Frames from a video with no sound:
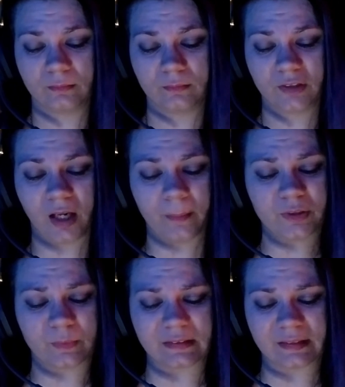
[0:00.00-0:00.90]

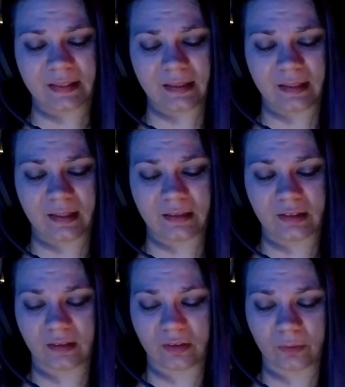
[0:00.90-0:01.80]
Thomas was leaning
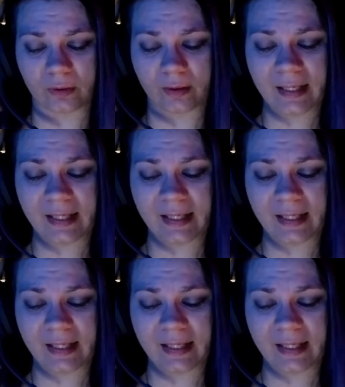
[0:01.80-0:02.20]
into the door,